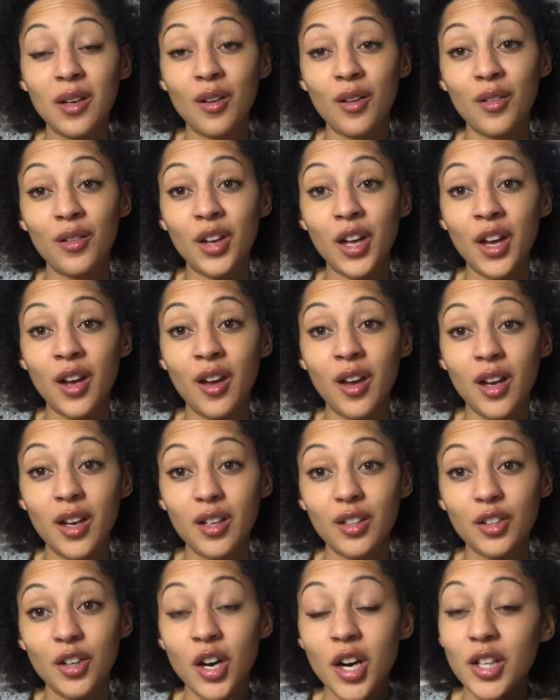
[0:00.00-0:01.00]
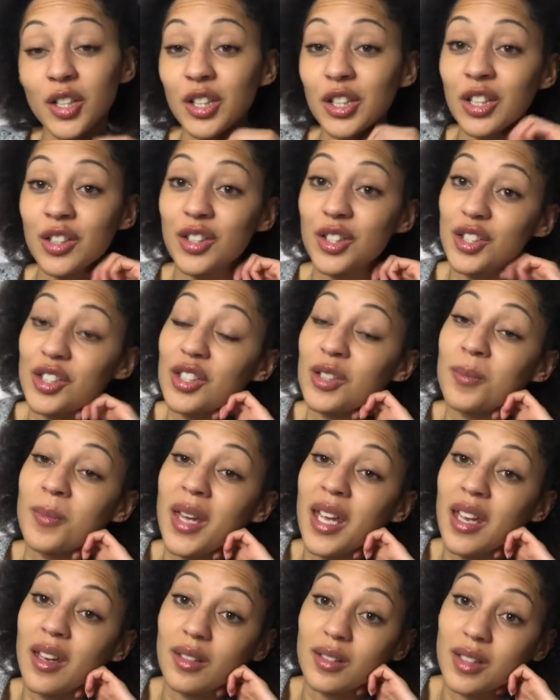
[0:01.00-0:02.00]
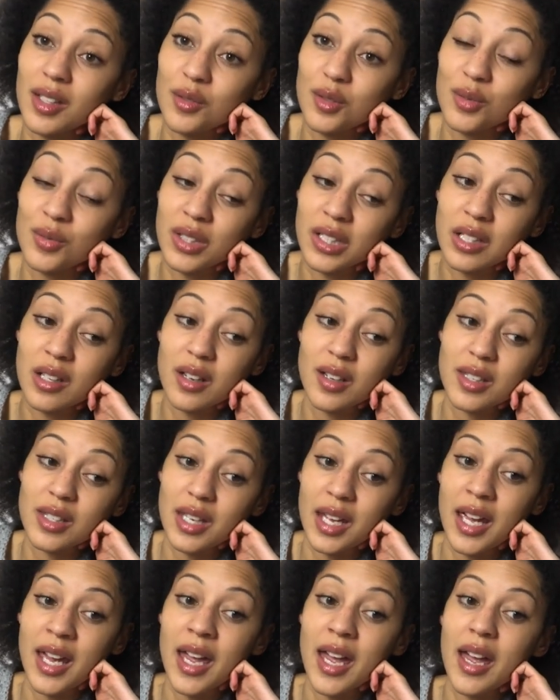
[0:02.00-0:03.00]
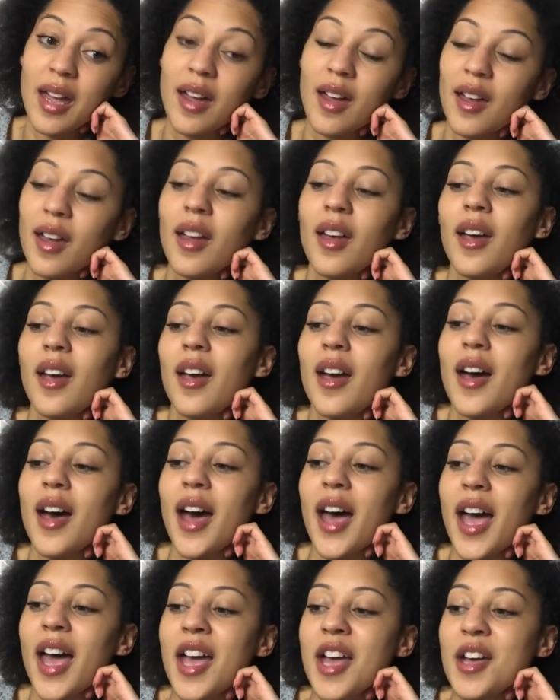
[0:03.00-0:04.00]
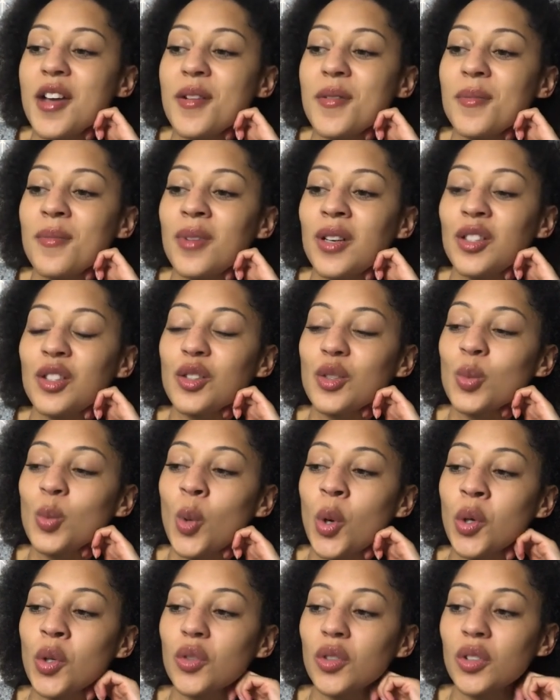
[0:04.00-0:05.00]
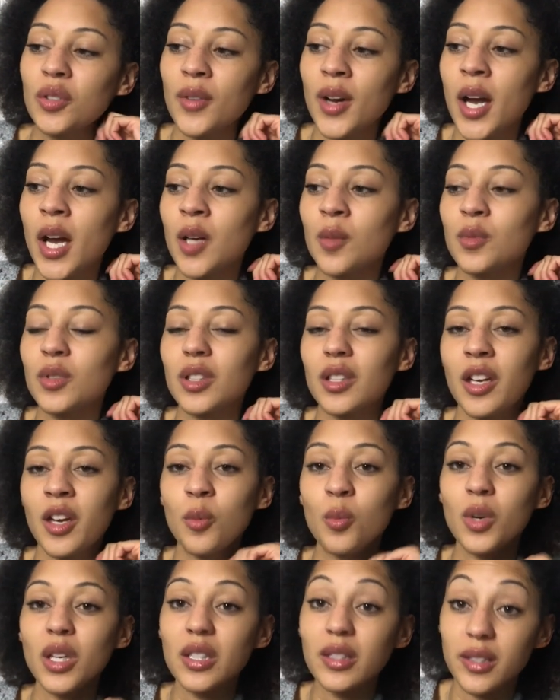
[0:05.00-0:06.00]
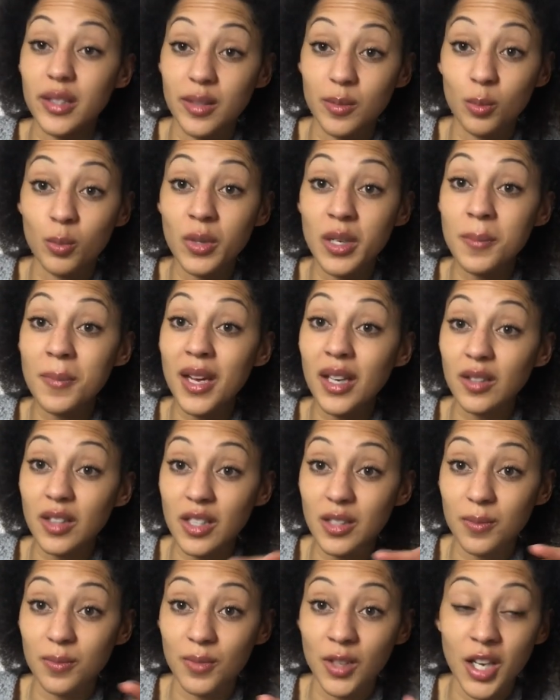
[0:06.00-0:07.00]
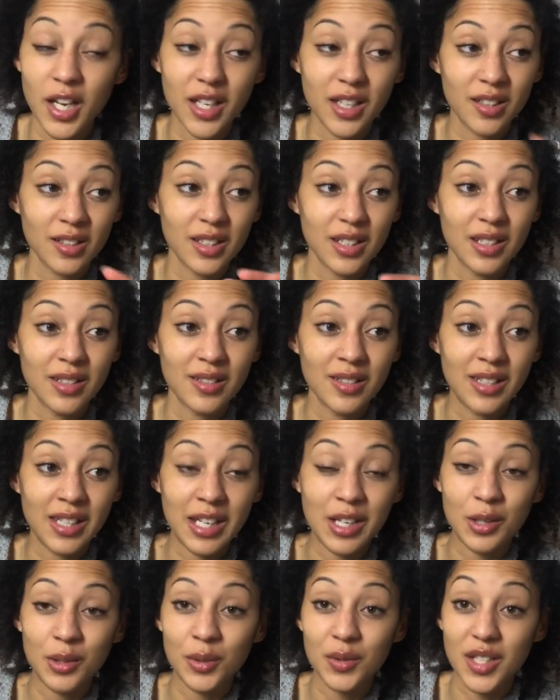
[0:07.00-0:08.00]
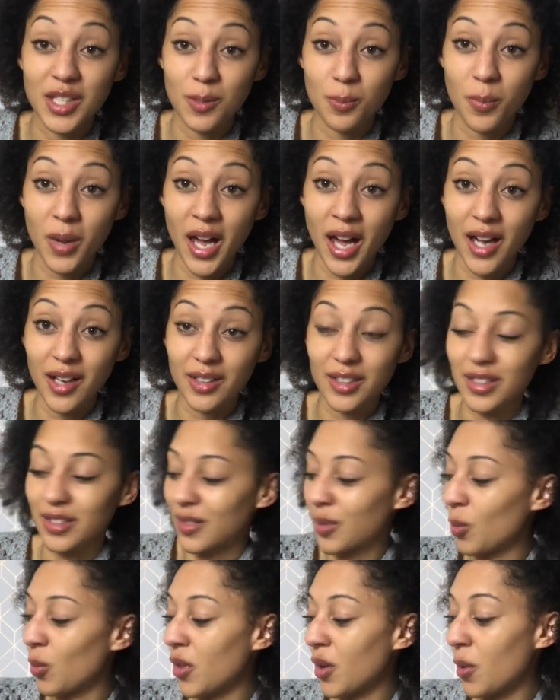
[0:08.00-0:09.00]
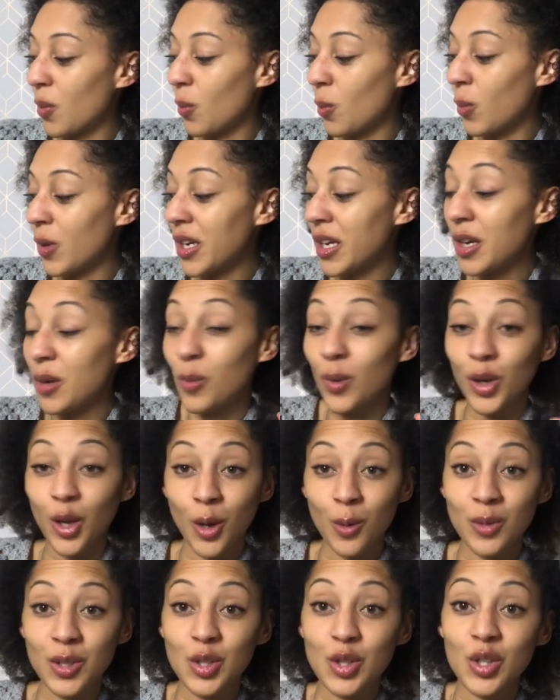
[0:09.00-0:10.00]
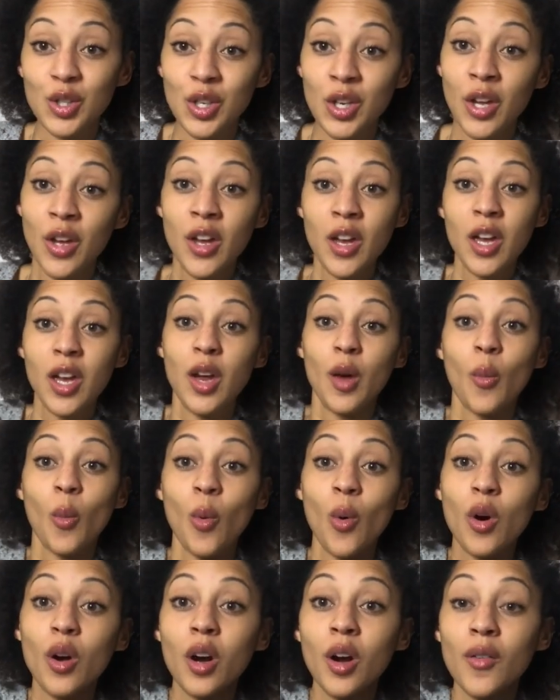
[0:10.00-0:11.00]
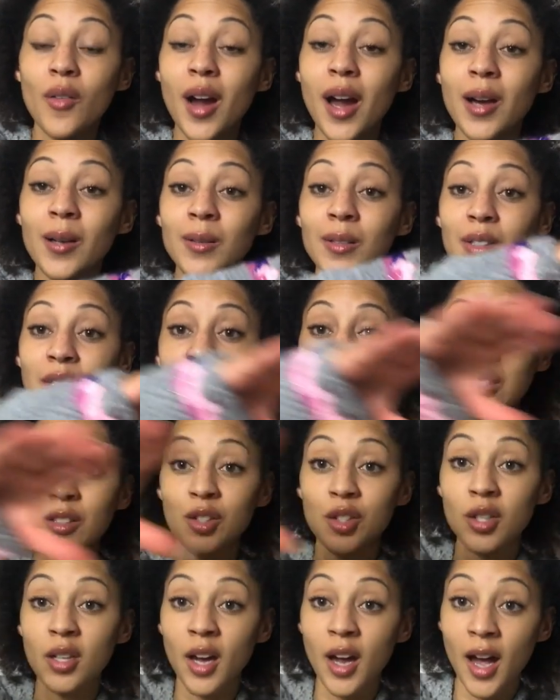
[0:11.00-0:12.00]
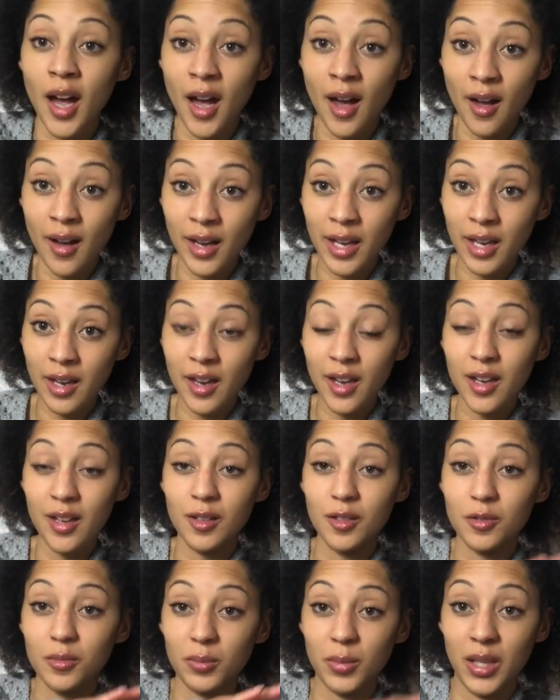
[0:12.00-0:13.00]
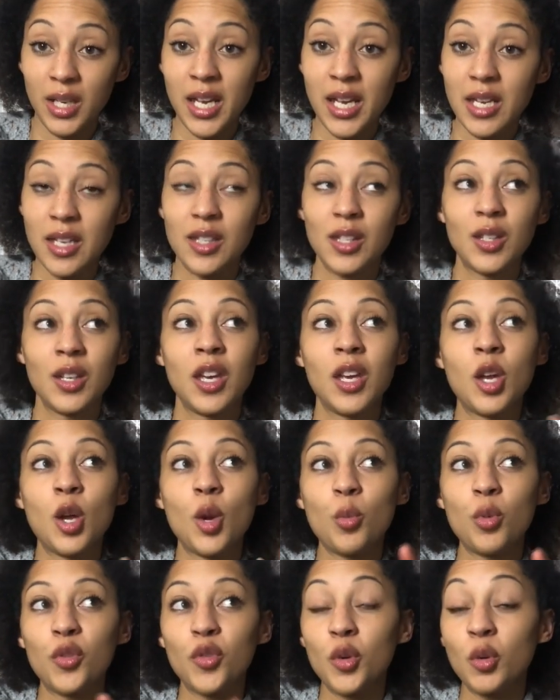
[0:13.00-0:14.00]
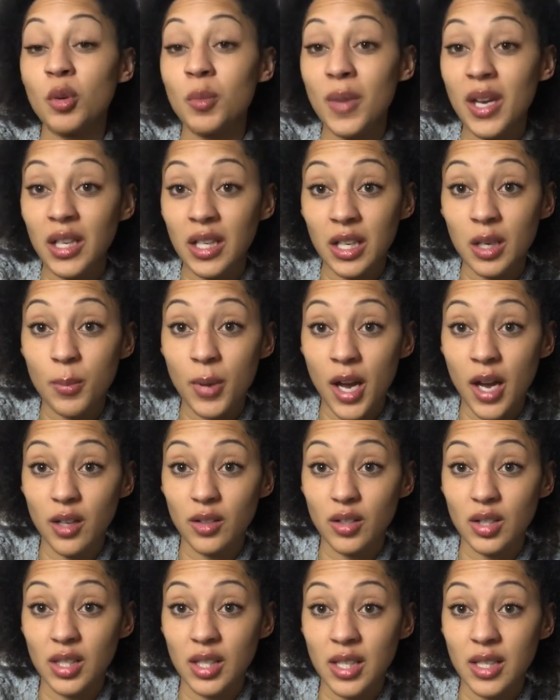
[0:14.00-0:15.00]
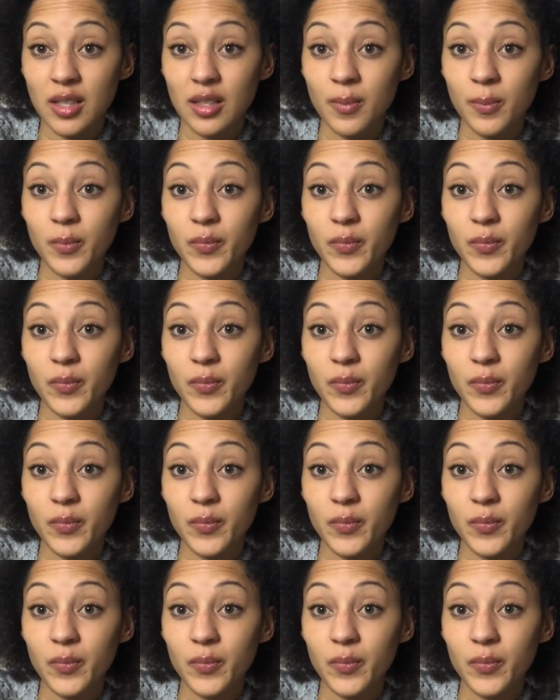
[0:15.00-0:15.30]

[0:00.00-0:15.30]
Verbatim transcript: on her cardigan that she'd made, that was really nice to hear. And just wandering around, and we made this like deal, this pact, that we were going to walk around the entire place before we made any purchases,